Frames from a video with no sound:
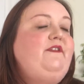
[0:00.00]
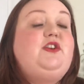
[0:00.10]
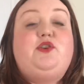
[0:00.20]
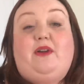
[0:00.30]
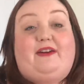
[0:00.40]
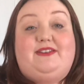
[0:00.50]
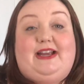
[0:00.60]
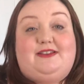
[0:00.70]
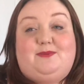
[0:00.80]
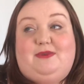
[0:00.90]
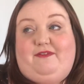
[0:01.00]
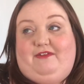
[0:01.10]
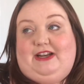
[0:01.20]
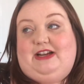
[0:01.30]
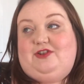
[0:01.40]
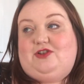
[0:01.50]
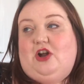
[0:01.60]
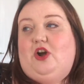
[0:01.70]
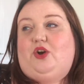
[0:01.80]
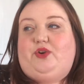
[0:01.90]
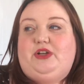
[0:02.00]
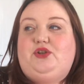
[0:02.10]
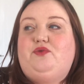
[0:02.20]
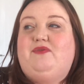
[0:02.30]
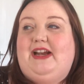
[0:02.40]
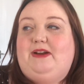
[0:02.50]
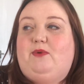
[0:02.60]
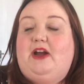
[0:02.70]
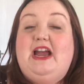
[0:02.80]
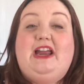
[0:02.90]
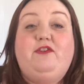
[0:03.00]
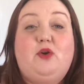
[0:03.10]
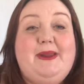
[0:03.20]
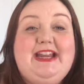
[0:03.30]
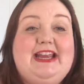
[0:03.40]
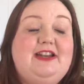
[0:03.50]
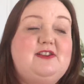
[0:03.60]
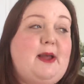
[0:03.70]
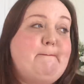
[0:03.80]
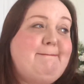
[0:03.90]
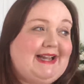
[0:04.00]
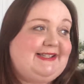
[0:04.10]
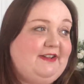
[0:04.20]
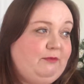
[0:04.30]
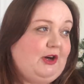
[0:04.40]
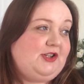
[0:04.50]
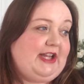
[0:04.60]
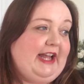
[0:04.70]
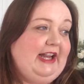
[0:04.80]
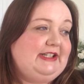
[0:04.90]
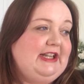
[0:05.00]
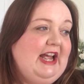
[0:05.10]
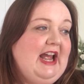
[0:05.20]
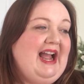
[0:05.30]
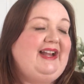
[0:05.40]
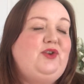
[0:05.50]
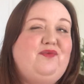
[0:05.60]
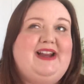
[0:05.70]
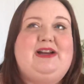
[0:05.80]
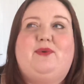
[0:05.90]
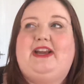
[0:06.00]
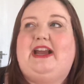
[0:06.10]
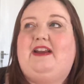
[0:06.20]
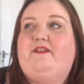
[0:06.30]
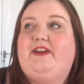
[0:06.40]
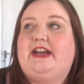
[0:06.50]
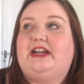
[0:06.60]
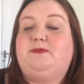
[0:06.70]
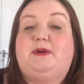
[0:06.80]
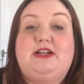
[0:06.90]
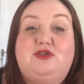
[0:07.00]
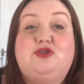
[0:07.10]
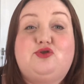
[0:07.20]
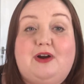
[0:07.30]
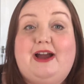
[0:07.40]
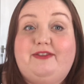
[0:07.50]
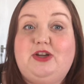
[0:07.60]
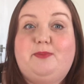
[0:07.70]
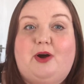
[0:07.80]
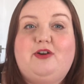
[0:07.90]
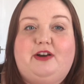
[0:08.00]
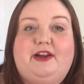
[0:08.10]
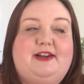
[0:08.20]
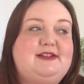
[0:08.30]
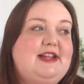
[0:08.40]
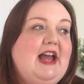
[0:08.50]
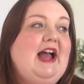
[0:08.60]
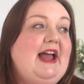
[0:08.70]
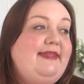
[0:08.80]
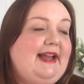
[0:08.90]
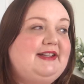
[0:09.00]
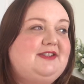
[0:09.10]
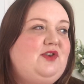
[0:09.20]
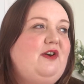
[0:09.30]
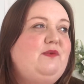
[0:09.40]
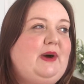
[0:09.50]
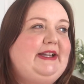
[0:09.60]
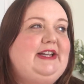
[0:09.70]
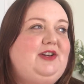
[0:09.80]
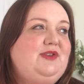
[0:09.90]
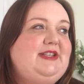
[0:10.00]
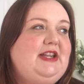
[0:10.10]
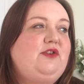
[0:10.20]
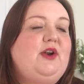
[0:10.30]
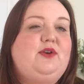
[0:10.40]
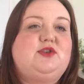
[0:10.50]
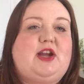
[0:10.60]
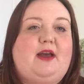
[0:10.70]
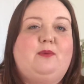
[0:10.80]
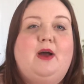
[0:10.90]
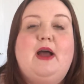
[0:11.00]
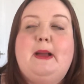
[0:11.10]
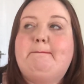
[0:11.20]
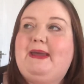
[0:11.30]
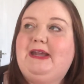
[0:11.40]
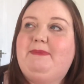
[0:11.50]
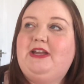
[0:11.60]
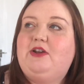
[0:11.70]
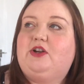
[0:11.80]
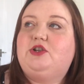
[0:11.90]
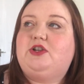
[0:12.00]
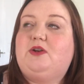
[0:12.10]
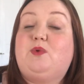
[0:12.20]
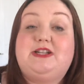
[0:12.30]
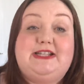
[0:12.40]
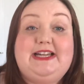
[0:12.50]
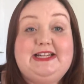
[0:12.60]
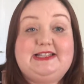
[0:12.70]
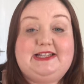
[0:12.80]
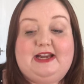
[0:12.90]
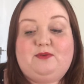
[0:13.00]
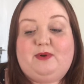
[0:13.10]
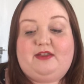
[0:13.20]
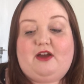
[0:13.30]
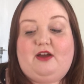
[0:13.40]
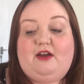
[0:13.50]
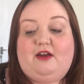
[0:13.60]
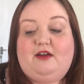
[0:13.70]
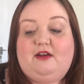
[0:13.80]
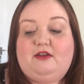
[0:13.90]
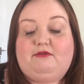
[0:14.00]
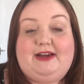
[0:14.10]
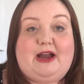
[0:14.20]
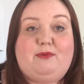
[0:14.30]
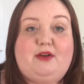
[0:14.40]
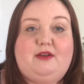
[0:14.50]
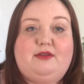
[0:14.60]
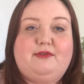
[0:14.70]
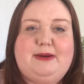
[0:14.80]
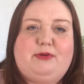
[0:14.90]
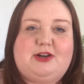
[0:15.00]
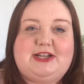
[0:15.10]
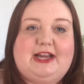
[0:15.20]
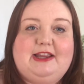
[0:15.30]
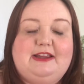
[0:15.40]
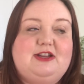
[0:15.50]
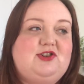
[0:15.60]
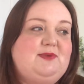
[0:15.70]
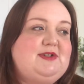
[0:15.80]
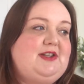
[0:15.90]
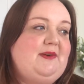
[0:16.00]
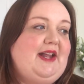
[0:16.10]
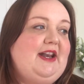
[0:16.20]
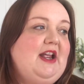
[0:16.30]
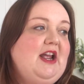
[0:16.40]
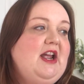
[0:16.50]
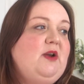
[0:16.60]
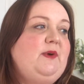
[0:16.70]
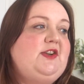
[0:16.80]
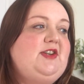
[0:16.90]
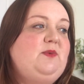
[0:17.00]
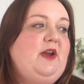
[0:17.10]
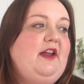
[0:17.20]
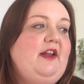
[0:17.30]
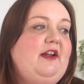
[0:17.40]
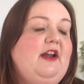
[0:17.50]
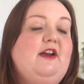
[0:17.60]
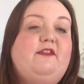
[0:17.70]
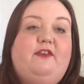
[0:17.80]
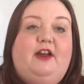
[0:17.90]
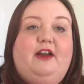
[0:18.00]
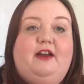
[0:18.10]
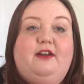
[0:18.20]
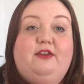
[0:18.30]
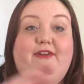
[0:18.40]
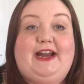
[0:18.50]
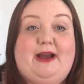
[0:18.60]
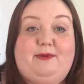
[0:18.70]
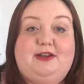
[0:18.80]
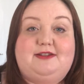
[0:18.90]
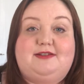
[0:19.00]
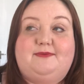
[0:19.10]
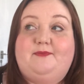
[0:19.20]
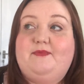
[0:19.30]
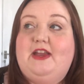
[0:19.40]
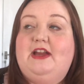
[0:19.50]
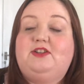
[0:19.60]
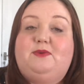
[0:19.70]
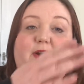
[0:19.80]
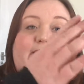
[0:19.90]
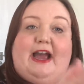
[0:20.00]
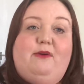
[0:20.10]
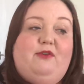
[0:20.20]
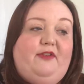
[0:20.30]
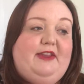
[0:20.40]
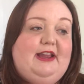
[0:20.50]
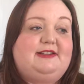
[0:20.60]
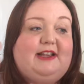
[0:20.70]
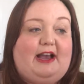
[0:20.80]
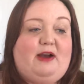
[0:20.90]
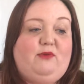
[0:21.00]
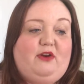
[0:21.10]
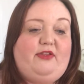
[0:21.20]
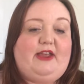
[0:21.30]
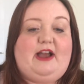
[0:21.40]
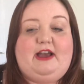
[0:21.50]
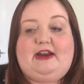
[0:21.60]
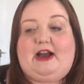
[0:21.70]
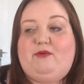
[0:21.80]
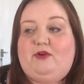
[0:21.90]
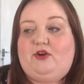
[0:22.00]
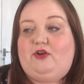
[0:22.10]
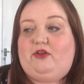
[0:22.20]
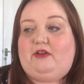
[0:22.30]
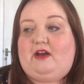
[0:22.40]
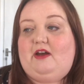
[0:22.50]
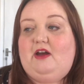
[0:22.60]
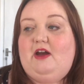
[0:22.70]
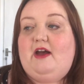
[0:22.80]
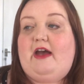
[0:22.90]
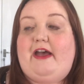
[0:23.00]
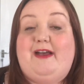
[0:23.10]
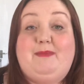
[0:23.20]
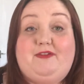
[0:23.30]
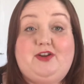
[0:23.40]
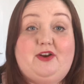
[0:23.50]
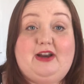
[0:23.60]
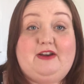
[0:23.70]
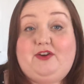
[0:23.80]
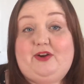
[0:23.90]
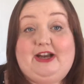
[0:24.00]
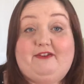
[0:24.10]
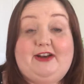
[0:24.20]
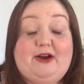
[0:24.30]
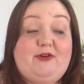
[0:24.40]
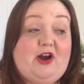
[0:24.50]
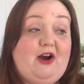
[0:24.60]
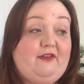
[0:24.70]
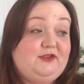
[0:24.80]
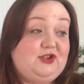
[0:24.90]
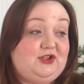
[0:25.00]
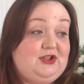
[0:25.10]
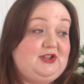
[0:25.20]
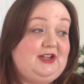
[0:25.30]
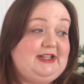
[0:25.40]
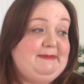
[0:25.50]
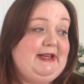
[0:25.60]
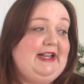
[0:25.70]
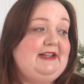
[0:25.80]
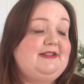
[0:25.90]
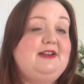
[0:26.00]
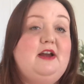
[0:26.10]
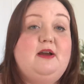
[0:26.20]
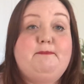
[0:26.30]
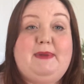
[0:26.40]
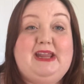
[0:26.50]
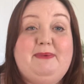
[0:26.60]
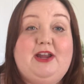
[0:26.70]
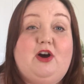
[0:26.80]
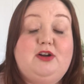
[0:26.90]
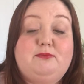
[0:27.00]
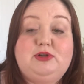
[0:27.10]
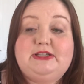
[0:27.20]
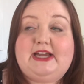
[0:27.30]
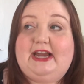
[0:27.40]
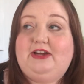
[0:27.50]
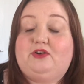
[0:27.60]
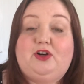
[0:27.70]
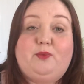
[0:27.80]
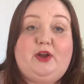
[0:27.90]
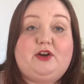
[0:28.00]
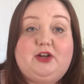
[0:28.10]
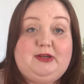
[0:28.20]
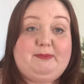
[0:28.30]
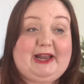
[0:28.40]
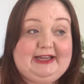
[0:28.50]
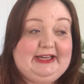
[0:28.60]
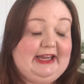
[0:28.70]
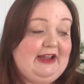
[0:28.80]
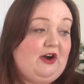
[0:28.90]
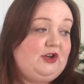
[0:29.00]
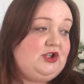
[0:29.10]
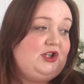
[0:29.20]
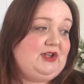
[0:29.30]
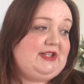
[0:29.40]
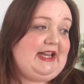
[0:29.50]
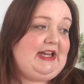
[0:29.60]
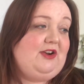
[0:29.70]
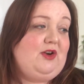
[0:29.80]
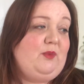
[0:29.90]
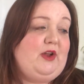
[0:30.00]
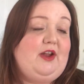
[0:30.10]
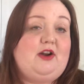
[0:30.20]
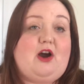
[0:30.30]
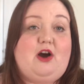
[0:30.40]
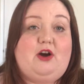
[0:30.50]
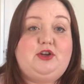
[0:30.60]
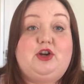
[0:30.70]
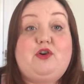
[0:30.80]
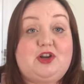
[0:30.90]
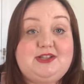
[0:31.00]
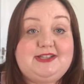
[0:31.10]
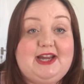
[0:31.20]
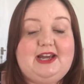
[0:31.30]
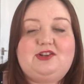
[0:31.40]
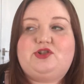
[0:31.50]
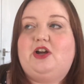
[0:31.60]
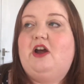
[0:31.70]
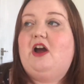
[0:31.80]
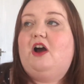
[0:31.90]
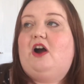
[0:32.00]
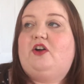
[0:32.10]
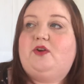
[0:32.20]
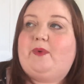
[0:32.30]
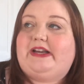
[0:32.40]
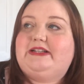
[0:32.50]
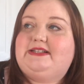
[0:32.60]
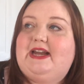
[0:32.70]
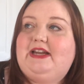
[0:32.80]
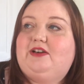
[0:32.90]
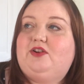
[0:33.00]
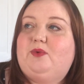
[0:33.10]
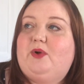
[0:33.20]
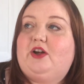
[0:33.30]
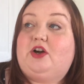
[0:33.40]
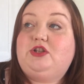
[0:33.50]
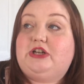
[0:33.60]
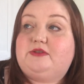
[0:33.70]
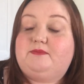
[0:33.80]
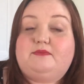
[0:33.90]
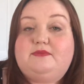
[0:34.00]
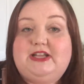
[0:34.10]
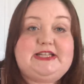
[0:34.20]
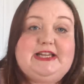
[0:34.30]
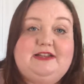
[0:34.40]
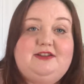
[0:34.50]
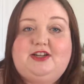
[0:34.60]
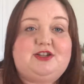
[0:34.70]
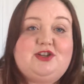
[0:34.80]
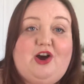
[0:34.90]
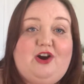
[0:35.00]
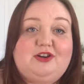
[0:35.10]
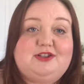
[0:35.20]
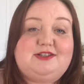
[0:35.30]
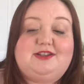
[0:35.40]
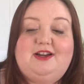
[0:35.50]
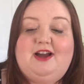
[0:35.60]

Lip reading: do have to get something finished, or you do really want, if you're making a massive project and you really want to get it finished, but it's just driving you bonkers, and that's sort of why you're losing your CroJo, maybe you can do what Denise did with her 3-hour 3 project thing that she was doing, where she'd work for 3 hours. She'd work an hour on this, an hour on that, and an hour on another. If you only have an hour and a half, just use 30 minutes. Maybe on a Monday you're going to work on your blanket, on a Tuesday you're going to work on your cross stitch, on a Wednesday you're going to work on your knitting your socks.